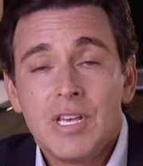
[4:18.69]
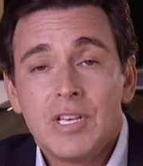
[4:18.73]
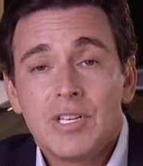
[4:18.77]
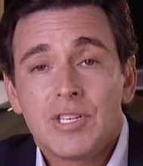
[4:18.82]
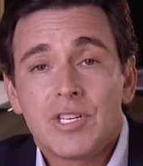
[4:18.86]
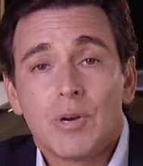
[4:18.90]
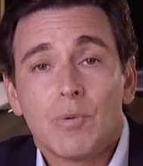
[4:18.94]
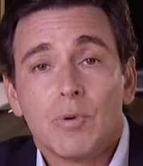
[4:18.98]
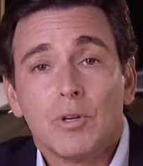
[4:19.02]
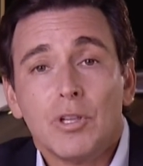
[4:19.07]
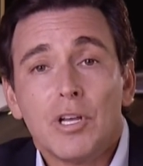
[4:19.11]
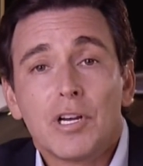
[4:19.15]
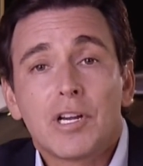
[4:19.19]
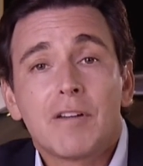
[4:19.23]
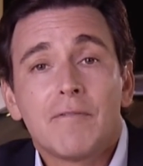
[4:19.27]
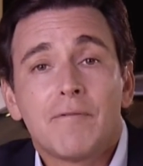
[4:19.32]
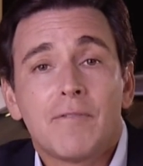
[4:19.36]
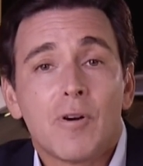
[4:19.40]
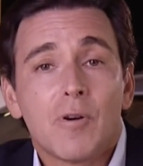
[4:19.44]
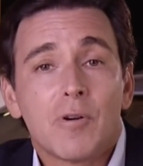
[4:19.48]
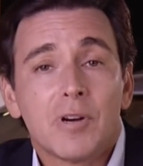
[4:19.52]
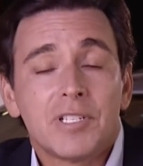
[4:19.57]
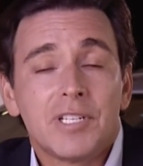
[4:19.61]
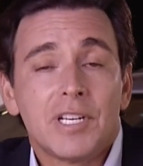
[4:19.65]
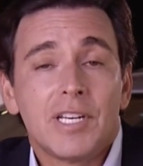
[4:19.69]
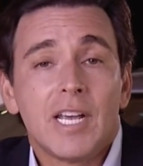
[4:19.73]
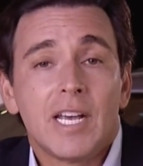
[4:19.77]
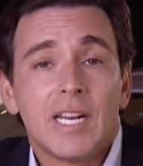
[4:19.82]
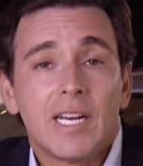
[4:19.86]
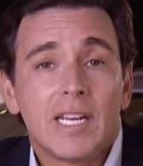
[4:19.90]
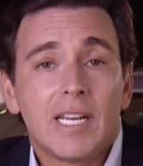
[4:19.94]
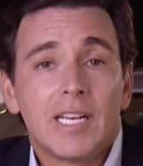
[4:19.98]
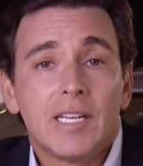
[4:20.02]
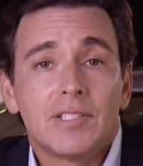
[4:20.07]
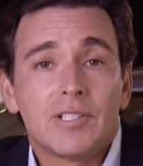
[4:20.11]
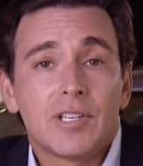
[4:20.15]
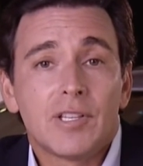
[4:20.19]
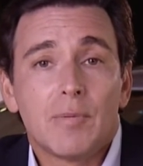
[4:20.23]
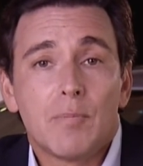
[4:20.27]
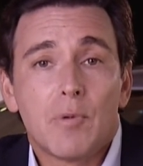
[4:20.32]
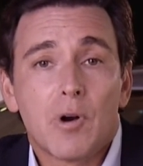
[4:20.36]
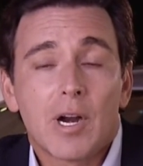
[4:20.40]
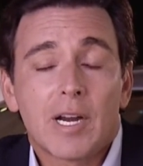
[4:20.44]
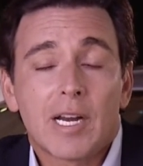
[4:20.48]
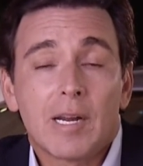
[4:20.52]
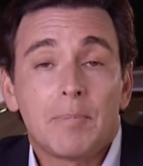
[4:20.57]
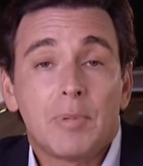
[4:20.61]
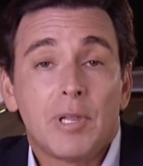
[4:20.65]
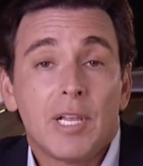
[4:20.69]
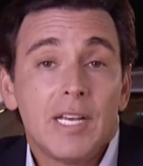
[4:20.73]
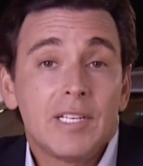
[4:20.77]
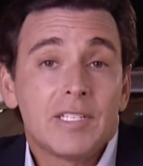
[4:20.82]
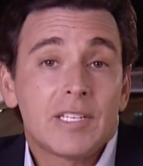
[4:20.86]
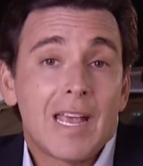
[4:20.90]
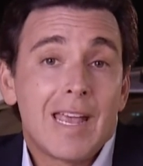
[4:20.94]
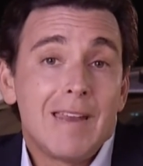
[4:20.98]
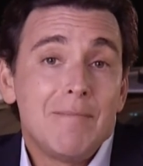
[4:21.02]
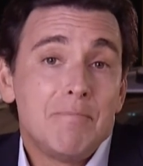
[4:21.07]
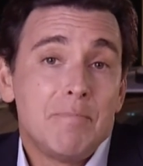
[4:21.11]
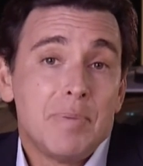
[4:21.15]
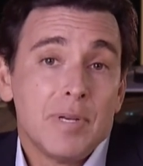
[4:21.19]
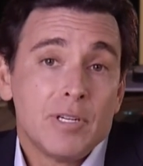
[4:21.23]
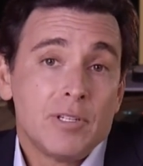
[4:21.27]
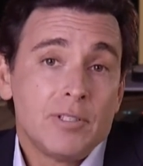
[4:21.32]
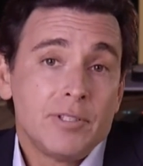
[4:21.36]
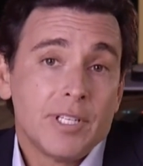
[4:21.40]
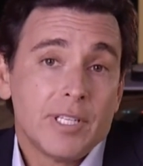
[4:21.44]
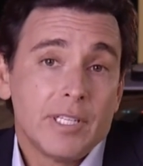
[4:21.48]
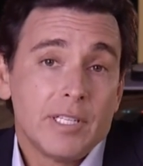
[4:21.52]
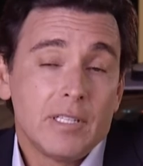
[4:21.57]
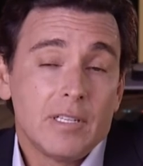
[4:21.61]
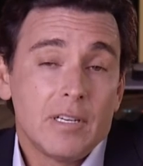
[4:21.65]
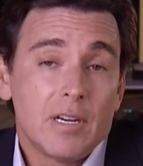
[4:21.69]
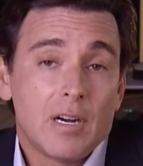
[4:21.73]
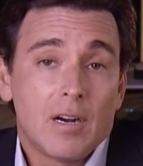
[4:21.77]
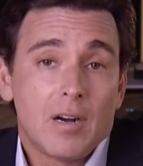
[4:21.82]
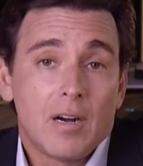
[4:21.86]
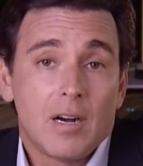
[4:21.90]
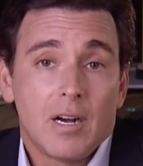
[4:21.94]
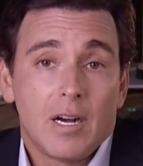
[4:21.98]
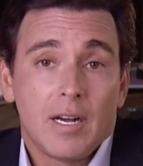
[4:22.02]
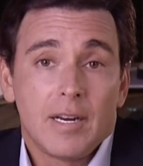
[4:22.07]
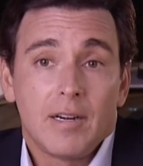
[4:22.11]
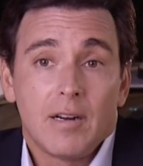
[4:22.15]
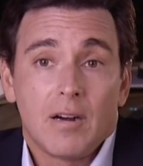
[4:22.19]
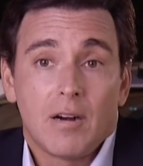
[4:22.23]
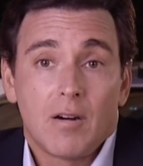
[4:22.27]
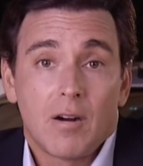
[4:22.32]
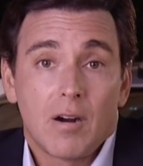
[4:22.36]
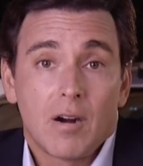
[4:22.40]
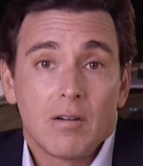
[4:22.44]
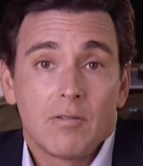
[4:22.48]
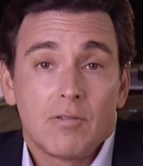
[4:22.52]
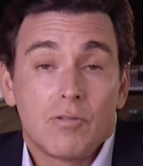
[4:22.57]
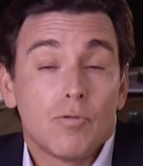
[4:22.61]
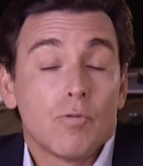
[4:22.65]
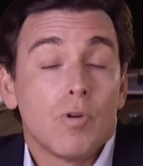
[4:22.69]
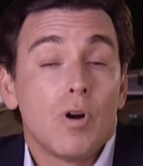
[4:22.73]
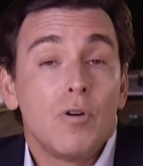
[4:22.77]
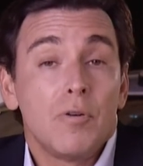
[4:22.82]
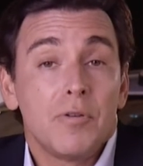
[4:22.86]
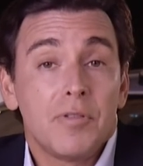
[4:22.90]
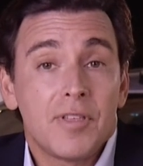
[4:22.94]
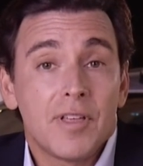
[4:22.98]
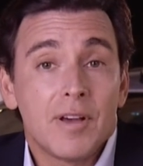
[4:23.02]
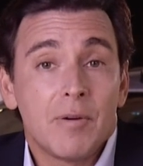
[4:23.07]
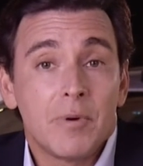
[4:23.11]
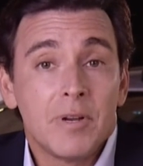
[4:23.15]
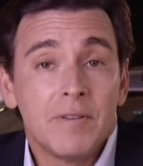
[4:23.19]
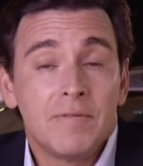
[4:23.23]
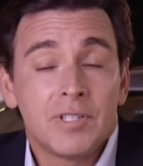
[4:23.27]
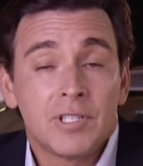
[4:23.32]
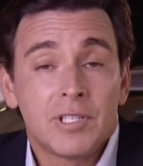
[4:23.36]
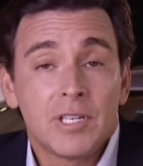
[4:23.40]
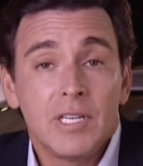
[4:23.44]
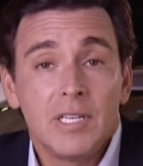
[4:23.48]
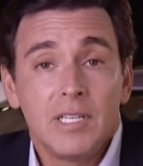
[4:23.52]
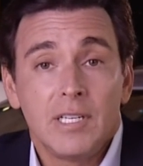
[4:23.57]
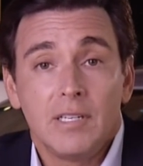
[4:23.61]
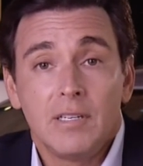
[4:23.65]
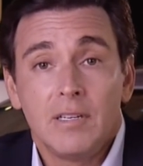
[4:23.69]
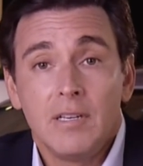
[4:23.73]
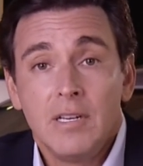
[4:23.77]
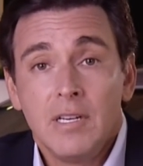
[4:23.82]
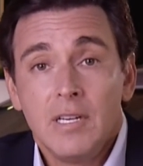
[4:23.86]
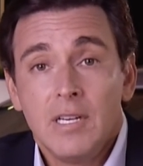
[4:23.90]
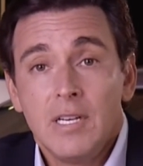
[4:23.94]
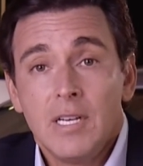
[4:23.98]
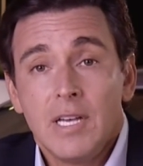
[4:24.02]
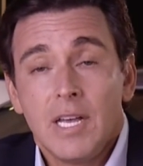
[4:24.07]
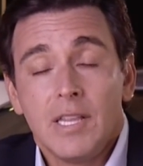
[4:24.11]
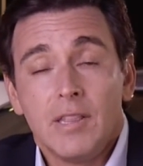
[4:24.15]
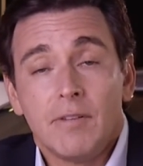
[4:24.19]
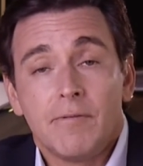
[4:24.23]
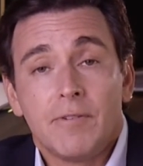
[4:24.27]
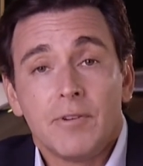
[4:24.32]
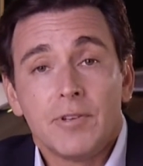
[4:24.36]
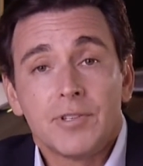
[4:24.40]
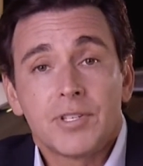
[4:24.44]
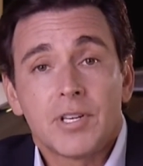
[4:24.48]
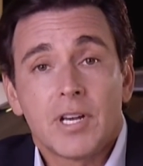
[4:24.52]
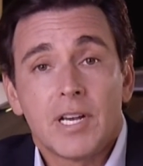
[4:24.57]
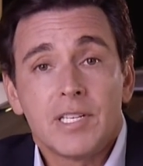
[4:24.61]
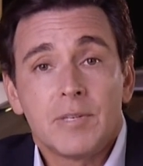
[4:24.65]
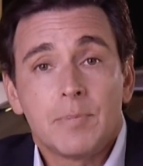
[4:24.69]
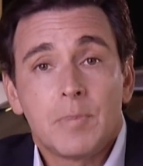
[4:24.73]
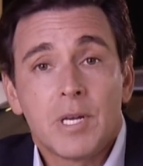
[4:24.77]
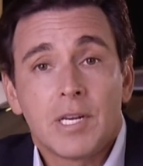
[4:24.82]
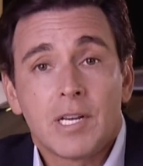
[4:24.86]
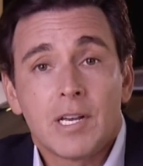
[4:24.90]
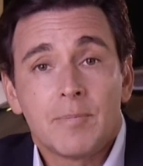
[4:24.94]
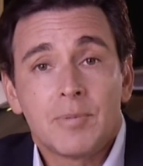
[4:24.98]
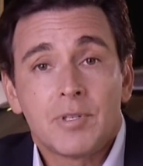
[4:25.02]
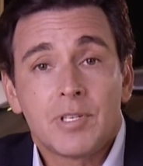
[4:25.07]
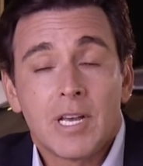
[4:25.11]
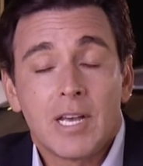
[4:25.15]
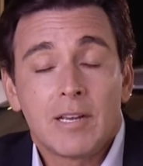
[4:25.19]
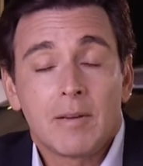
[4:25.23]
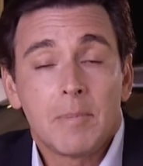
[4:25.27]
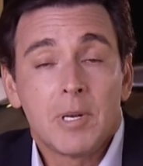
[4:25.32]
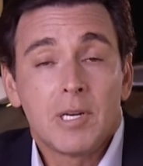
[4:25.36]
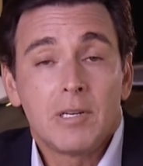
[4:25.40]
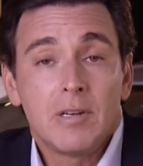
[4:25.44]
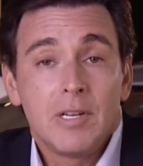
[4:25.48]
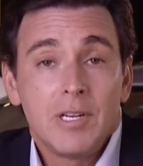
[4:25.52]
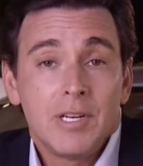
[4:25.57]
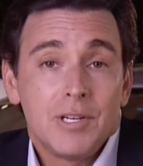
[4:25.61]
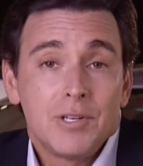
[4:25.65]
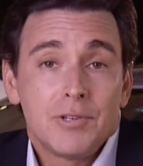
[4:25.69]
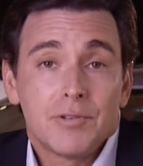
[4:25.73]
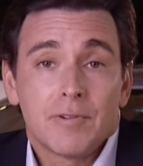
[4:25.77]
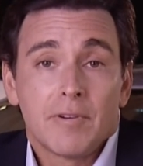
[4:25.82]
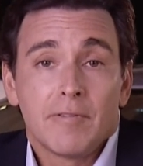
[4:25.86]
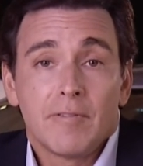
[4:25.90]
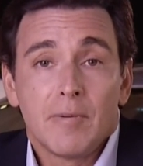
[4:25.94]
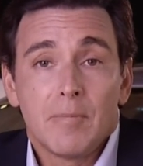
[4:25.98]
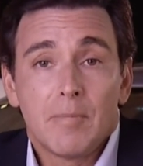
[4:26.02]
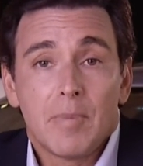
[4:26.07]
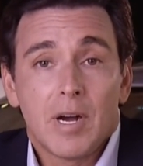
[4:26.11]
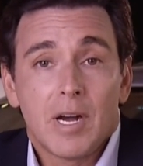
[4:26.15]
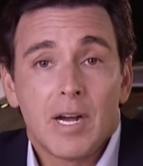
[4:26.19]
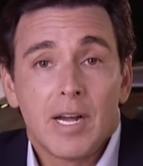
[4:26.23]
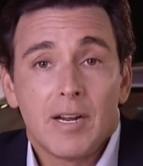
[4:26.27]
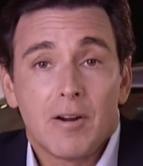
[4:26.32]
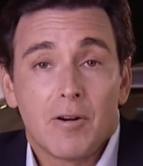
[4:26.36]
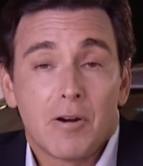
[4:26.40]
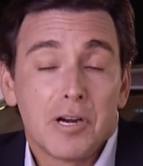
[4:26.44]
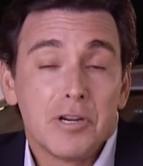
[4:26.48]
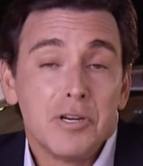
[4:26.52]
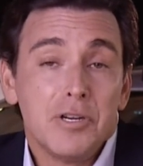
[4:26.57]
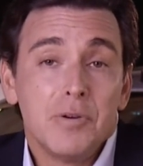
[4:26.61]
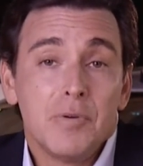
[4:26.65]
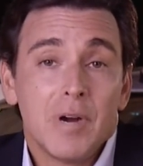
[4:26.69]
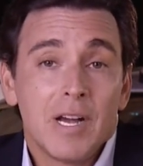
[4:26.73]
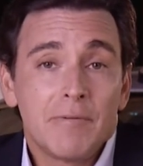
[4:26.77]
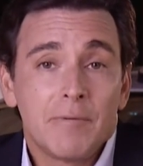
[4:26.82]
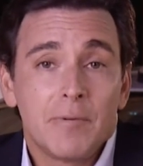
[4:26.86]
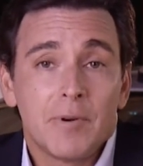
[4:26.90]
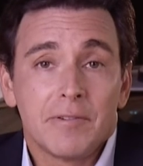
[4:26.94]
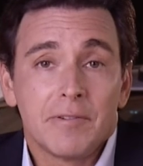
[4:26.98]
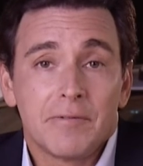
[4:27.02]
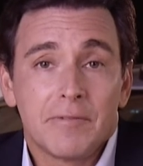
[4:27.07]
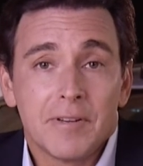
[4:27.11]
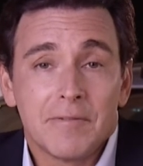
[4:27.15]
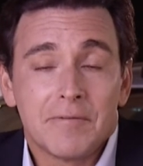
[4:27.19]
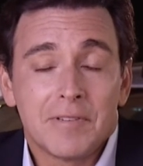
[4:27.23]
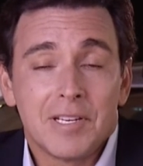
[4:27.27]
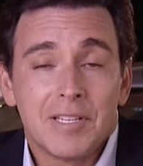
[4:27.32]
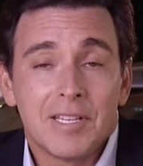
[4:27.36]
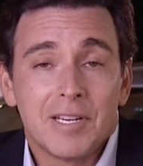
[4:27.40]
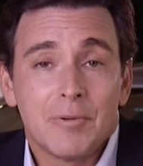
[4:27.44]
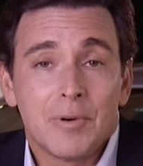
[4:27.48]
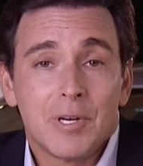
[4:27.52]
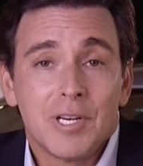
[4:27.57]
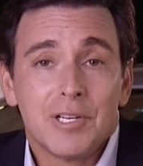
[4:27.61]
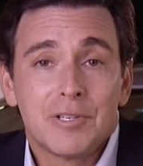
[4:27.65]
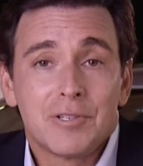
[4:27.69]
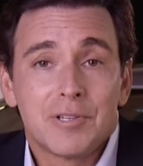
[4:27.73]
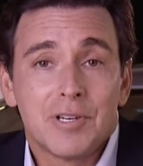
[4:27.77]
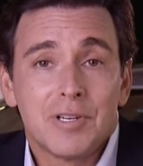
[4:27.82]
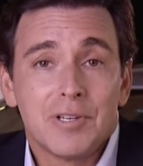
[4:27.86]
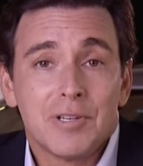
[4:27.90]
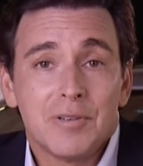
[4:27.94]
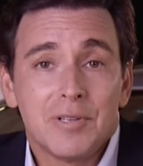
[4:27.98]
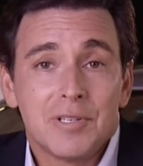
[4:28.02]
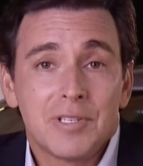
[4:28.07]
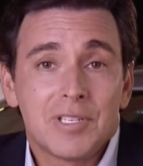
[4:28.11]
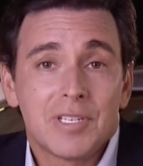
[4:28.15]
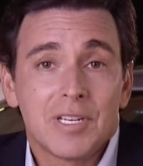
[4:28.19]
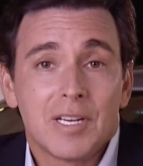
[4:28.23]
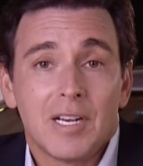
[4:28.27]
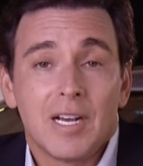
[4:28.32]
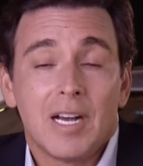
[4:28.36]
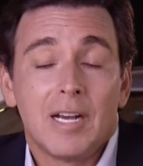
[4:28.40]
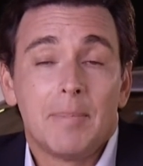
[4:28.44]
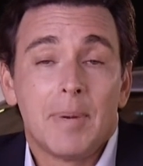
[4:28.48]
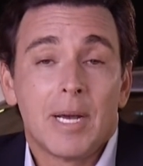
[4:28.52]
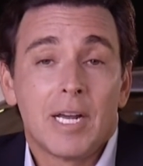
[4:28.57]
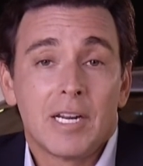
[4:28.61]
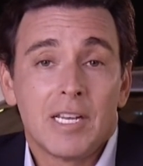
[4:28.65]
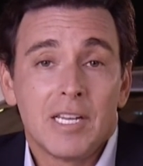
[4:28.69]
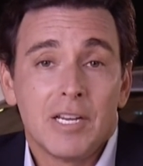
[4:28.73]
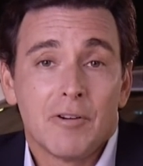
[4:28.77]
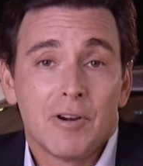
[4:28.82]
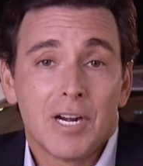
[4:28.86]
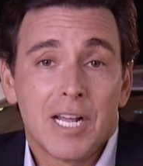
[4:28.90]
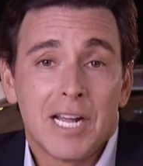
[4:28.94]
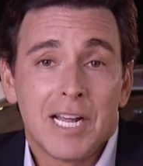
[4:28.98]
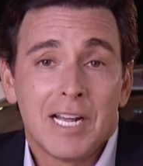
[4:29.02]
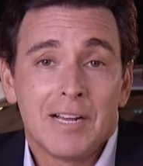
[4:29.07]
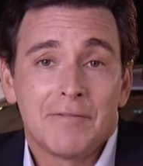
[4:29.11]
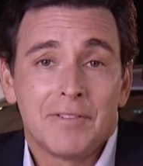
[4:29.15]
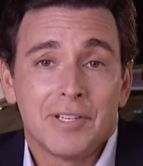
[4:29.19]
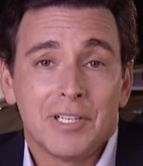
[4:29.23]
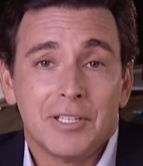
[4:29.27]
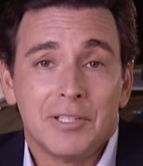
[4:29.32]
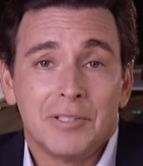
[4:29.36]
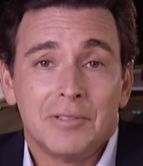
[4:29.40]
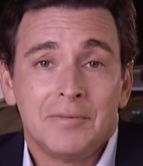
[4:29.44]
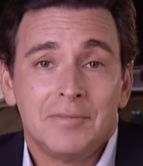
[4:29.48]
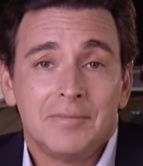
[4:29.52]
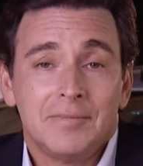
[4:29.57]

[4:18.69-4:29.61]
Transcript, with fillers: So we're looking forward to getting into the marketplace and building on our growth that we've seen in the full-size pickup segment, driven by our new F-150 that we introduced uh, about a year and a half ago.